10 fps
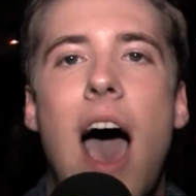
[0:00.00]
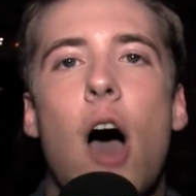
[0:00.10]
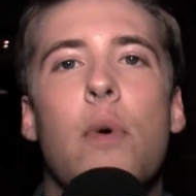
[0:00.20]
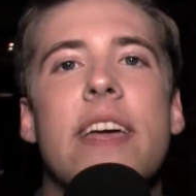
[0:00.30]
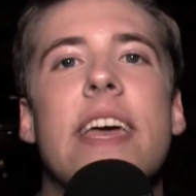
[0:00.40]
how
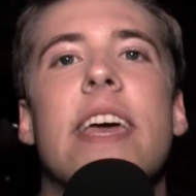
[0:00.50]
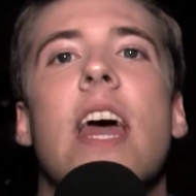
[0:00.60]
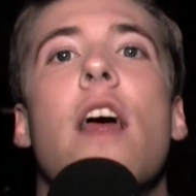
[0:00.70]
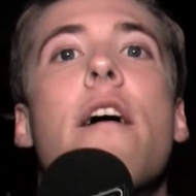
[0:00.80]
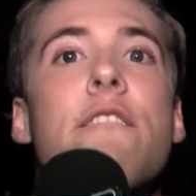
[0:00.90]
we can get
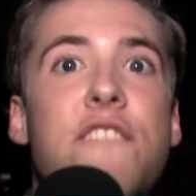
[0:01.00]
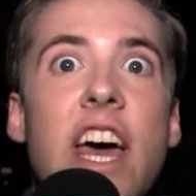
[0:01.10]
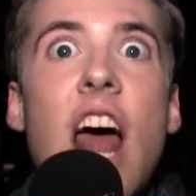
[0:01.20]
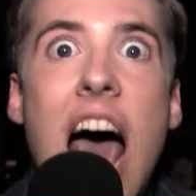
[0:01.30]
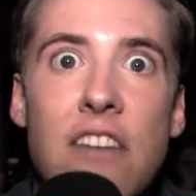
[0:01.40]
fit
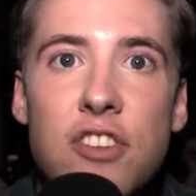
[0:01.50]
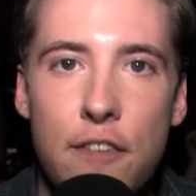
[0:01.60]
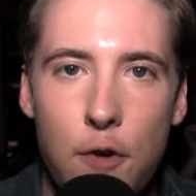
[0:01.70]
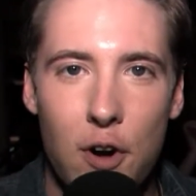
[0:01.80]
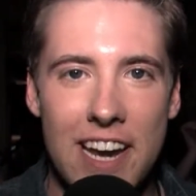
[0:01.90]
after
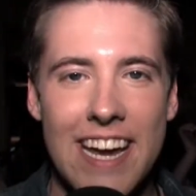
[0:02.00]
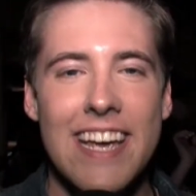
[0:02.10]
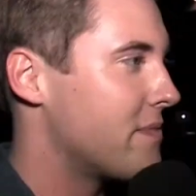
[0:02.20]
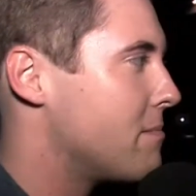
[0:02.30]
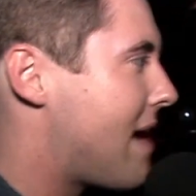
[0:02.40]
40.
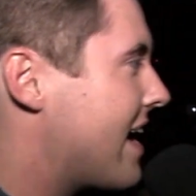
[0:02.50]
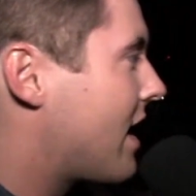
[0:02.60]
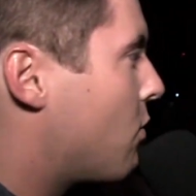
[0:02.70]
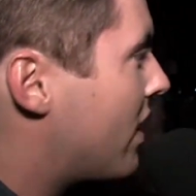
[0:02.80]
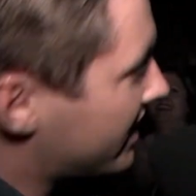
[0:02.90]
Mike,
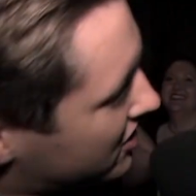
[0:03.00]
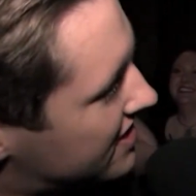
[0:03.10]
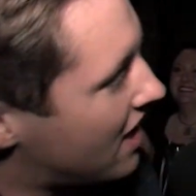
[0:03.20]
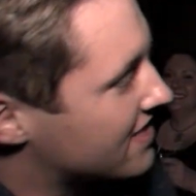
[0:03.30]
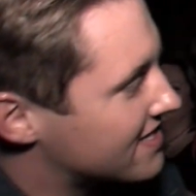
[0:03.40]
what can you
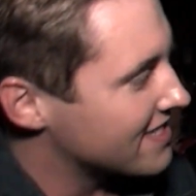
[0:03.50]
tell us?